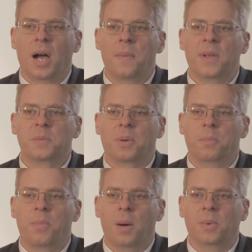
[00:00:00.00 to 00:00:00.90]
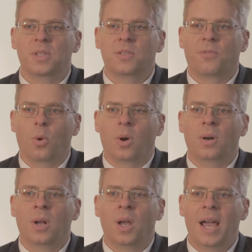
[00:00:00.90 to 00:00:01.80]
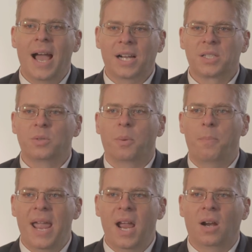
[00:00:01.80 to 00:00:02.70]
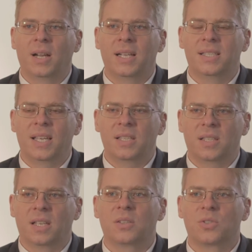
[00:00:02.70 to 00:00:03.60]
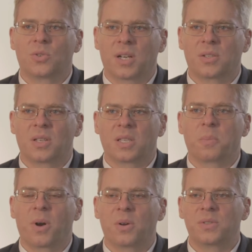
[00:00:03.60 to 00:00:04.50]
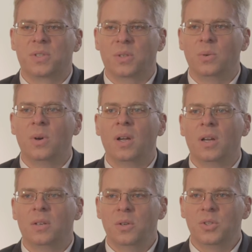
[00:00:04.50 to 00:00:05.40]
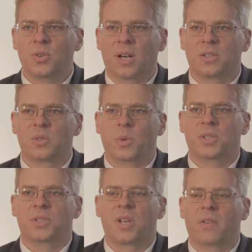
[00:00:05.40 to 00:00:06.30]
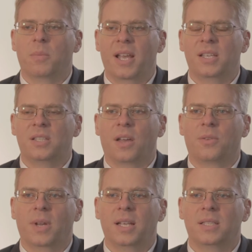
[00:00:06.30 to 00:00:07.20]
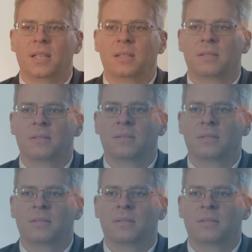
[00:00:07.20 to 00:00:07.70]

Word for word: uh, that's been published for actually repair existing structures as opposed to new structures, which is covered by ACI 318.